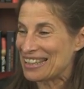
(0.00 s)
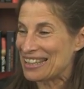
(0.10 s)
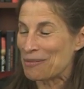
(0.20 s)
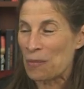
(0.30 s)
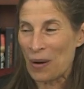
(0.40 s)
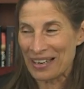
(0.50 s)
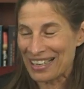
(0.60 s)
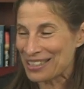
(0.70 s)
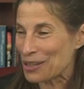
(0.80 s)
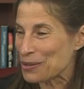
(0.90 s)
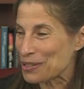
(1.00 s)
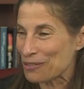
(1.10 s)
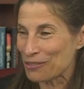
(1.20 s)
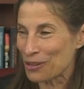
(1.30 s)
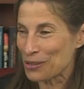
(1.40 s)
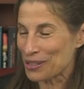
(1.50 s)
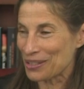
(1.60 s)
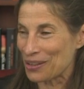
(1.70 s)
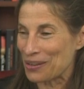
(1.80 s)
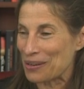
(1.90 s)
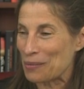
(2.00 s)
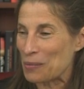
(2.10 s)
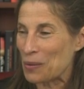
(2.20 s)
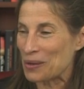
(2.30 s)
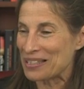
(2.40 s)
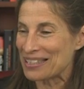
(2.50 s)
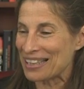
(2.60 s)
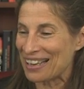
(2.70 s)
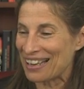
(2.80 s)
the one I chose to focus on was